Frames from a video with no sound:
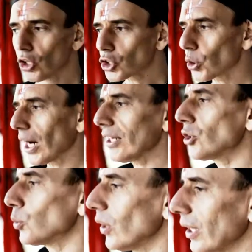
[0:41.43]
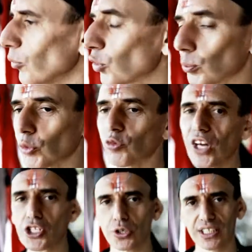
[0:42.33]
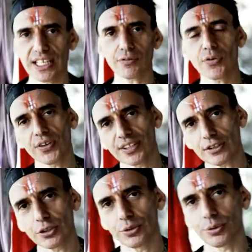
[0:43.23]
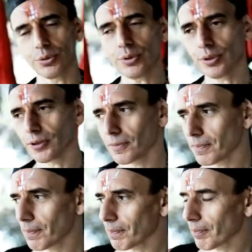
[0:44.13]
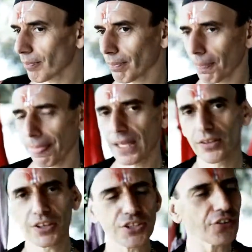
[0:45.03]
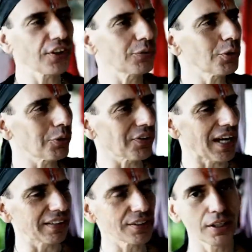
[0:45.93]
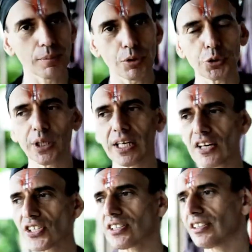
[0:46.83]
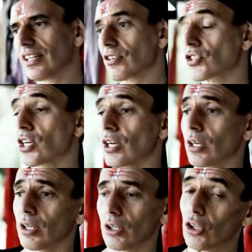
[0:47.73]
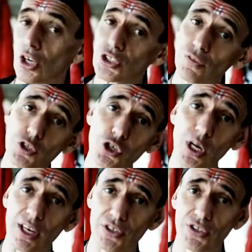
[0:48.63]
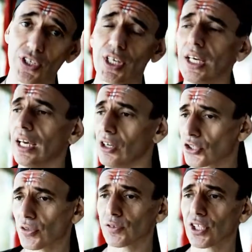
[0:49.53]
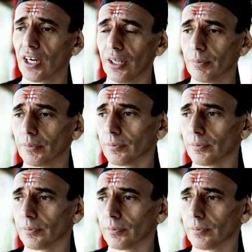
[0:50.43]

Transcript: Trying to aim for perfection in everything that you do, there's nothing wrong with that, but realize that it takes lots of stress and lots of time.